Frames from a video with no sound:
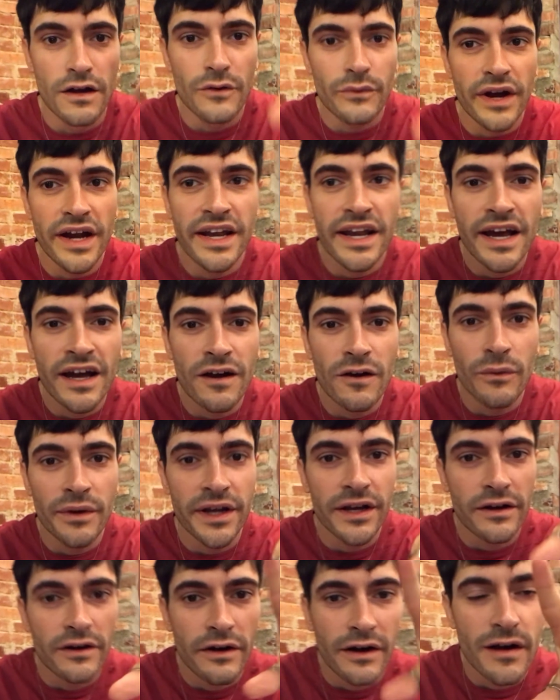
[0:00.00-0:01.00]
Right now
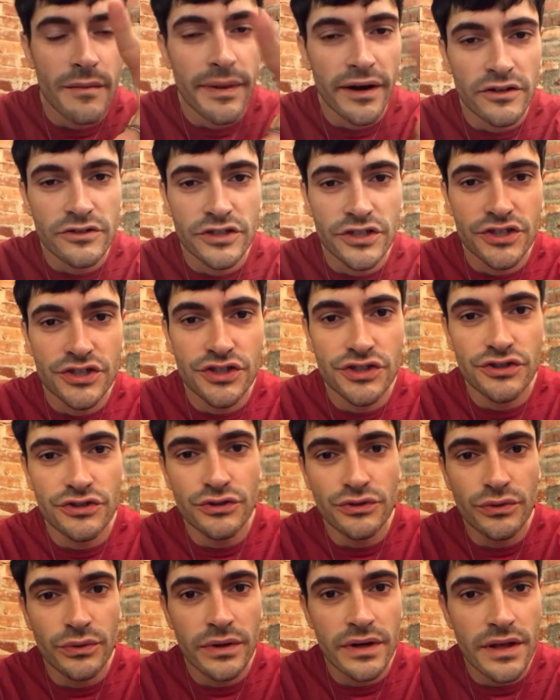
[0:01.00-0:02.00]
we are about to
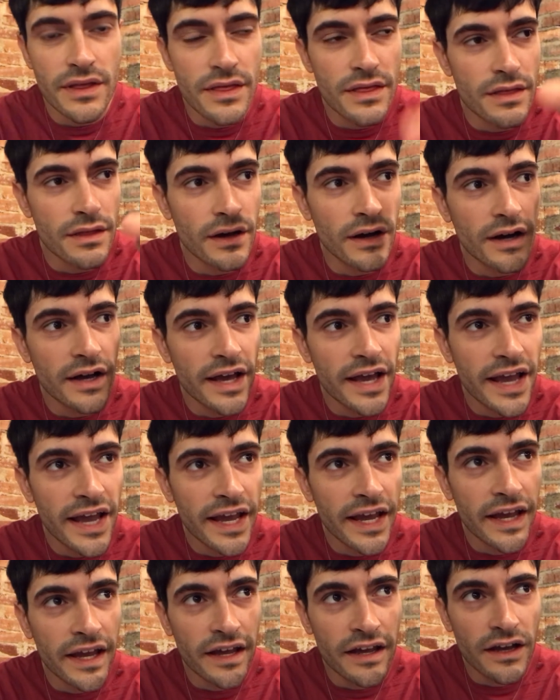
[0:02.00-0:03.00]
shoot
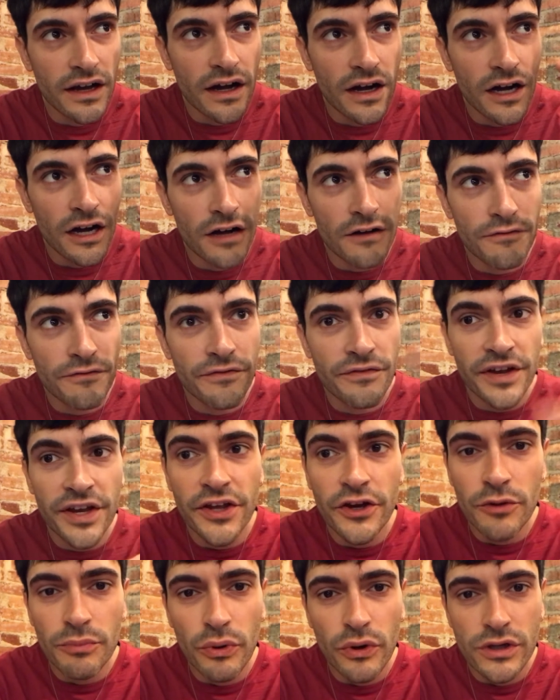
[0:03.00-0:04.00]
a uh,
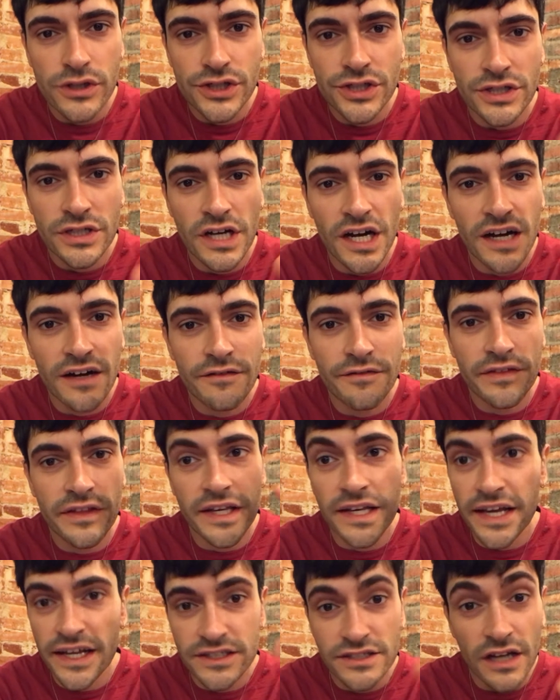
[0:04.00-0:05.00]
video portion of
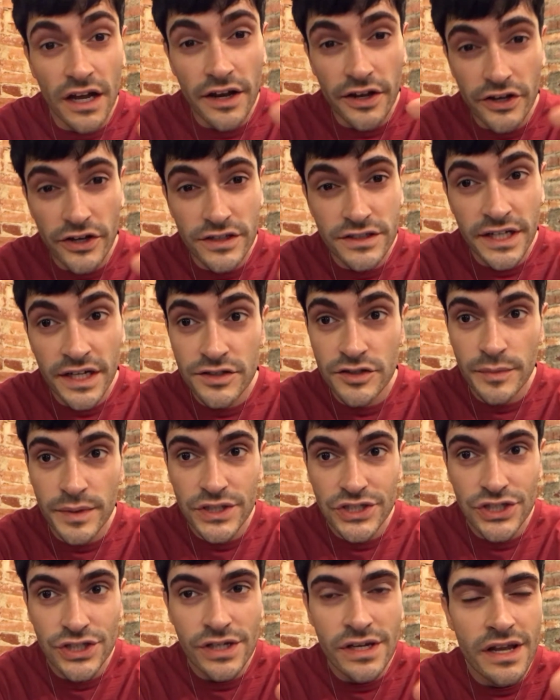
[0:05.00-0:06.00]
the exotic goods
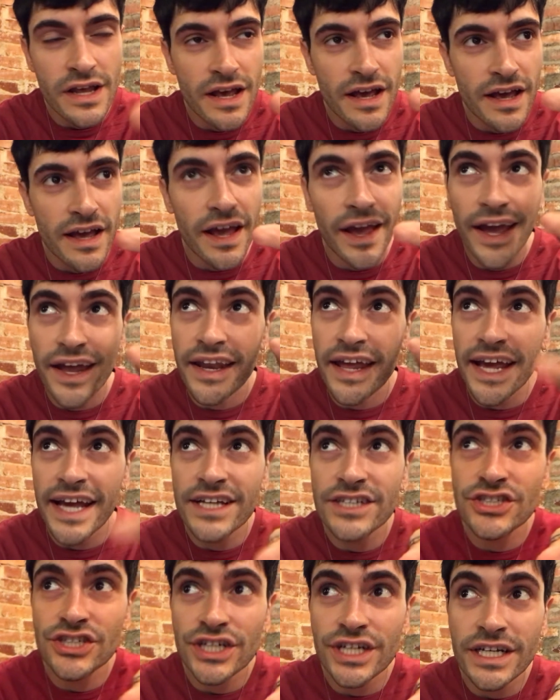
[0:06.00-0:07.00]
exhibition, and
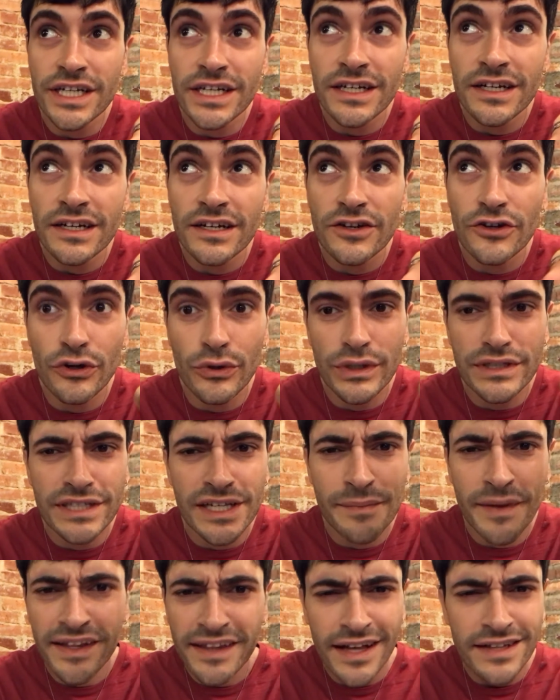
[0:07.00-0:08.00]
Angie, who was
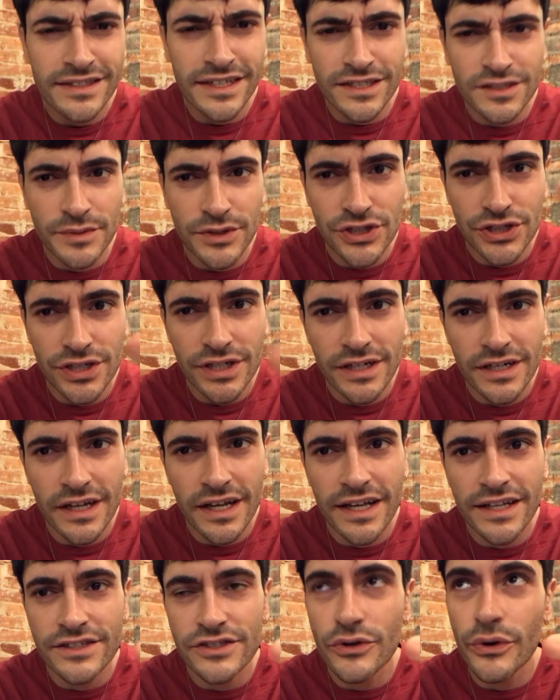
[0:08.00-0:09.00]
in my last exhibition,
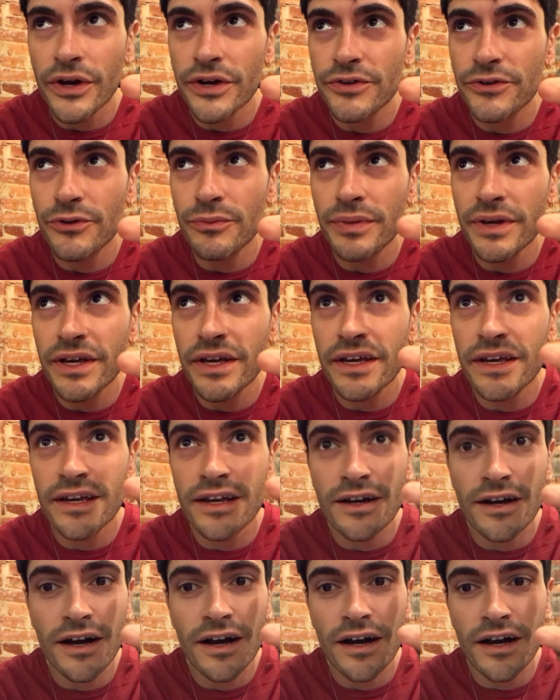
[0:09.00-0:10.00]
is going to be
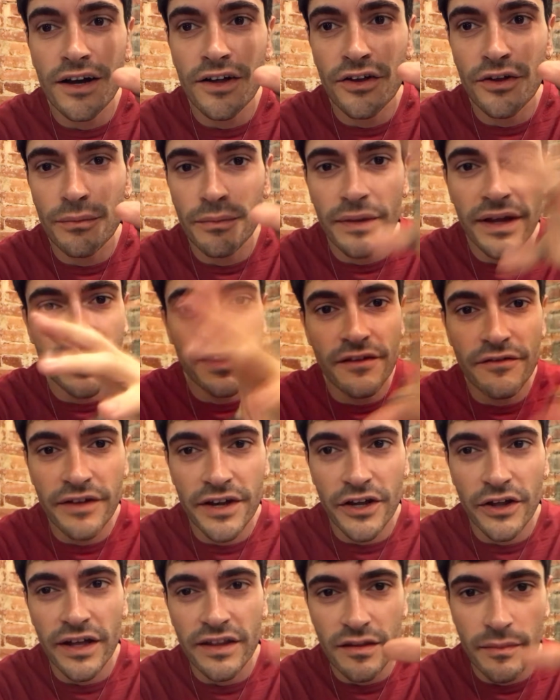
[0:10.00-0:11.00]
uh, in the
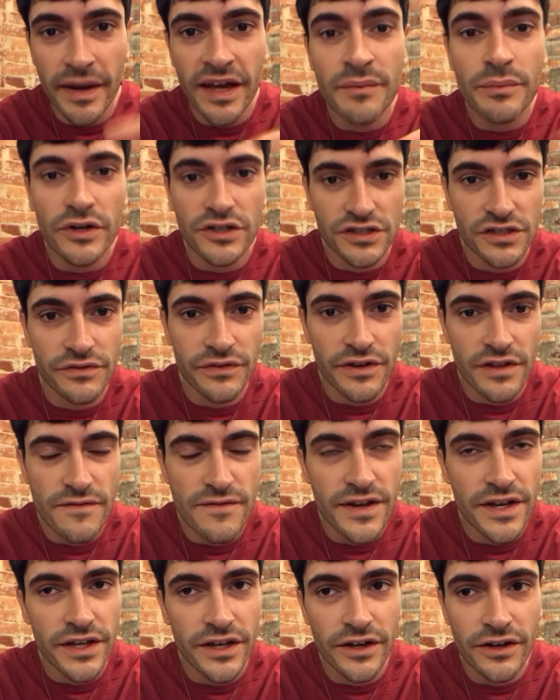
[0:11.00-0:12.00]
video, like the main person for the
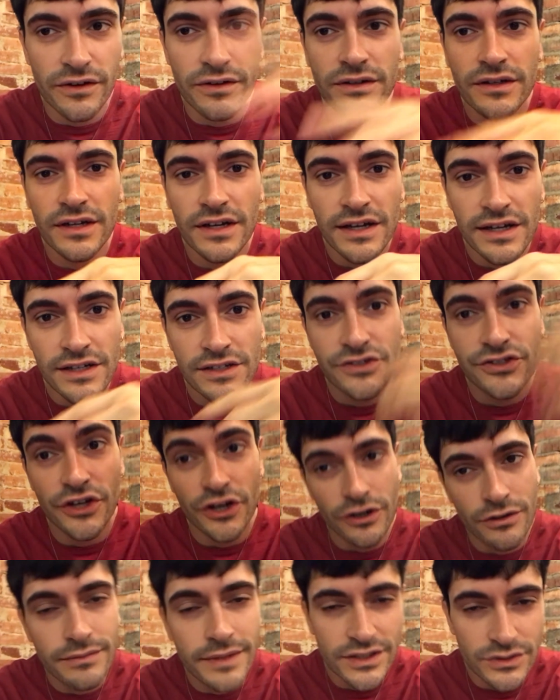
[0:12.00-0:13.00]
video.
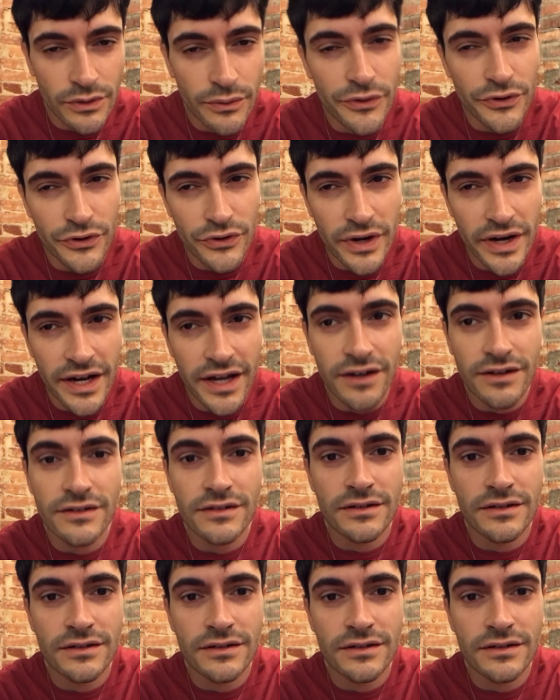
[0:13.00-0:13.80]
So that's what we're doing right now.